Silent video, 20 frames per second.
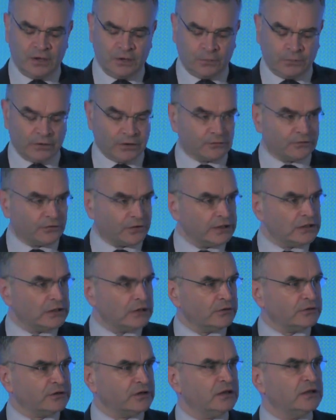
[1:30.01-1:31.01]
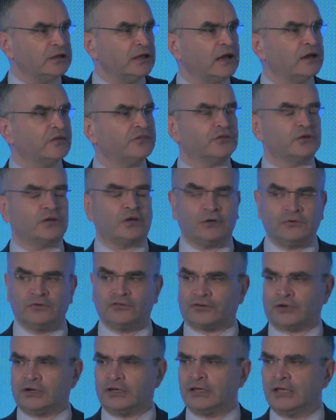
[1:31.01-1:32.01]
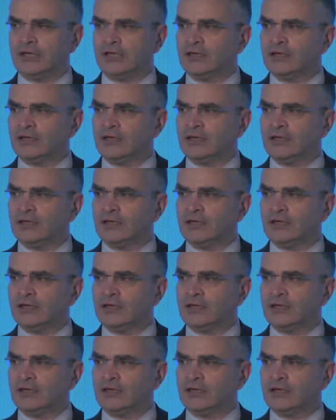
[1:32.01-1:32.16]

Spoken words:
We are very lucky as a country